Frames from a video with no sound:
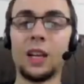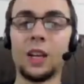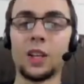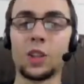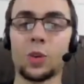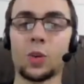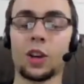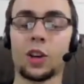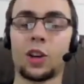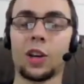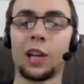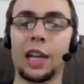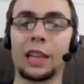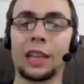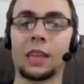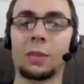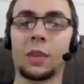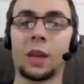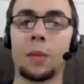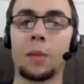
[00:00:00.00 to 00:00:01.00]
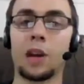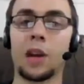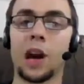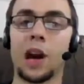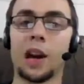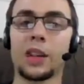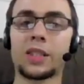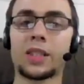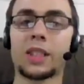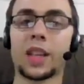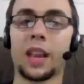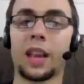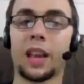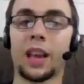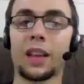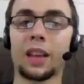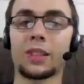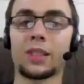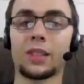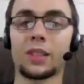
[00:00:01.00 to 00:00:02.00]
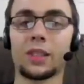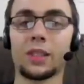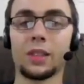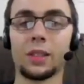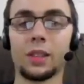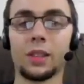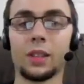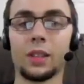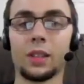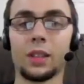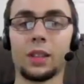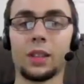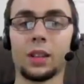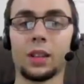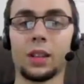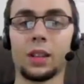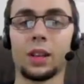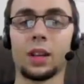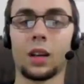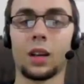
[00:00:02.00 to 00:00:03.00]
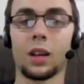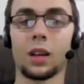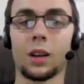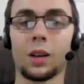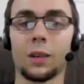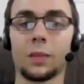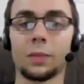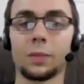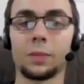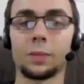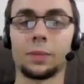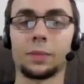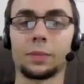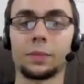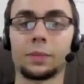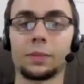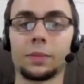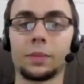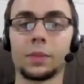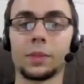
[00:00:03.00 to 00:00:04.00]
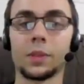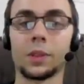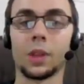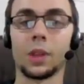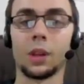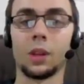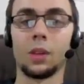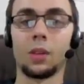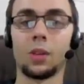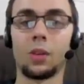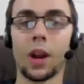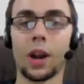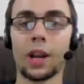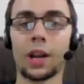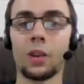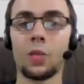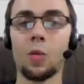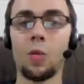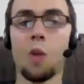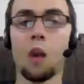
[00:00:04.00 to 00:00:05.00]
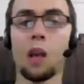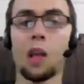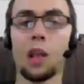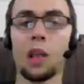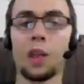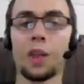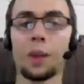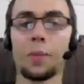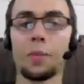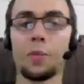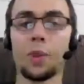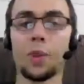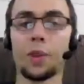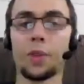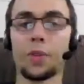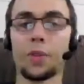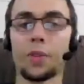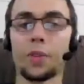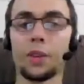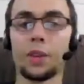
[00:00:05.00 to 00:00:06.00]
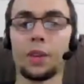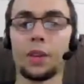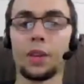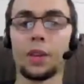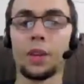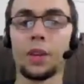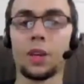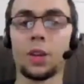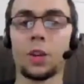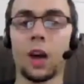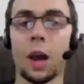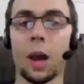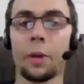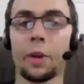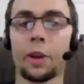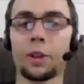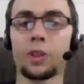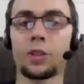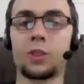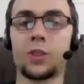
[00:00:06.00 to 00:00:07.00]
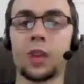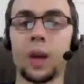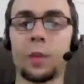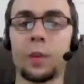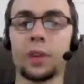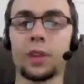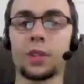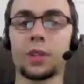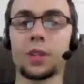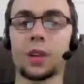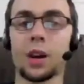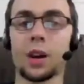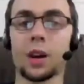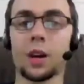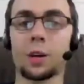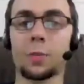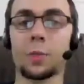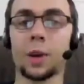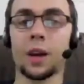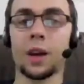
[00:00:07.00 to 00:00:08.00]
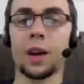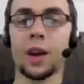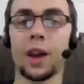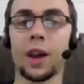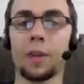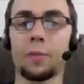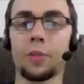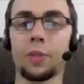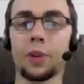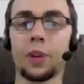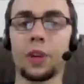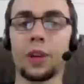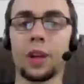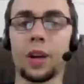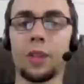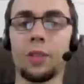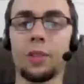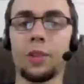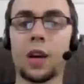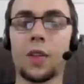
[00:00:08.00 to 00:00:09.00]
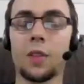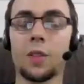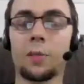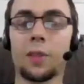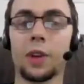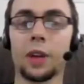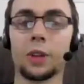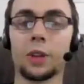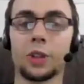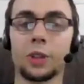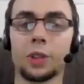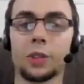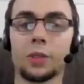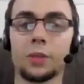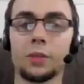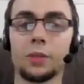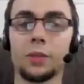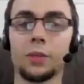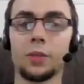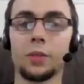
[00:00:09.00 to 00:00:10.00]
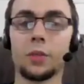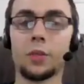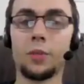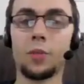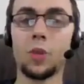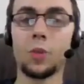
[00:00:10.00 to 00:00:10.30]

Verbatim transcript: So I could let them come to us, I guess. Um, or I could wall them with, you know, I'm gonna just, I'm gonna start by putting Conway on the bridge. Boop.